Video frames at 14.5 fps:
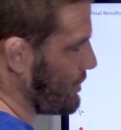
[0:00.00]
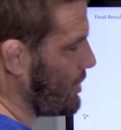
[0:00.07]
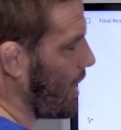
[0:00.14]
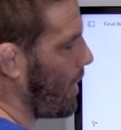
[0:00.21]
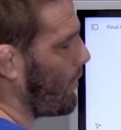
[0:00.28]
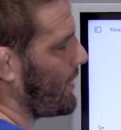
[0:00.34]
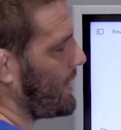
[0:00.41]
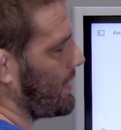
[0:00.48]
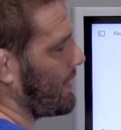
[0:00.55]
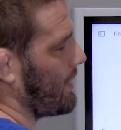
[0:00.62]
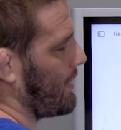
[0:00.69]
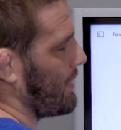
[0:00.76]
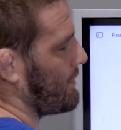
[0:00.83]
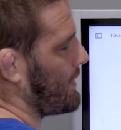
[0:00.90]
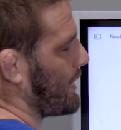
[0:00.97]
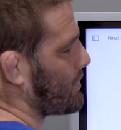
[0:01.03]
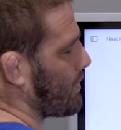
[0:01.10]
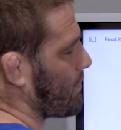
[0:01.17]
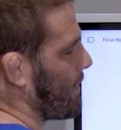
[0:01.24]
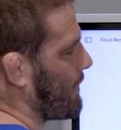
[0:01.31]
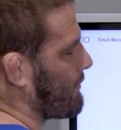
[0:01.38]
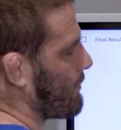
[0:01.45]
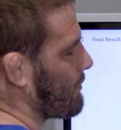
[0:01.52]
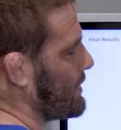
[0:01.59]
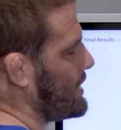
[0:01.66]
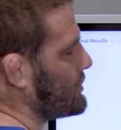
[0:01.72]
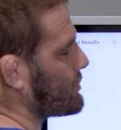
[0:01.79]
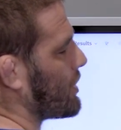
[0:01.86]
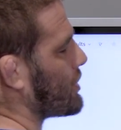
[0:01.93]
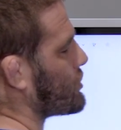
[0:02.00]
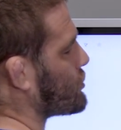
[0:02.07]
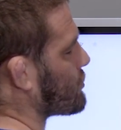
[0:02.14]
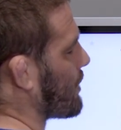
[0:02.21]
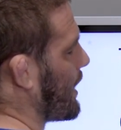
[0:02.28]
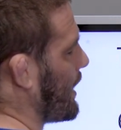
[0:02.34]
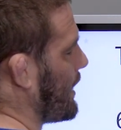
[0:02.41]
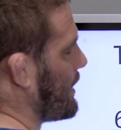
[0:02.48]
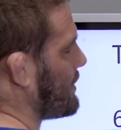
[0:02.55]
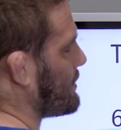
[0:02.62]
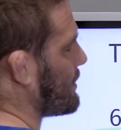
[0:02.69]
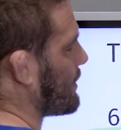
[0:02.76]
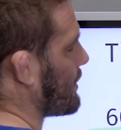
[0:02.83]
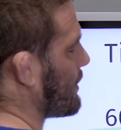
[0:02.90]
knowing that the referees are trained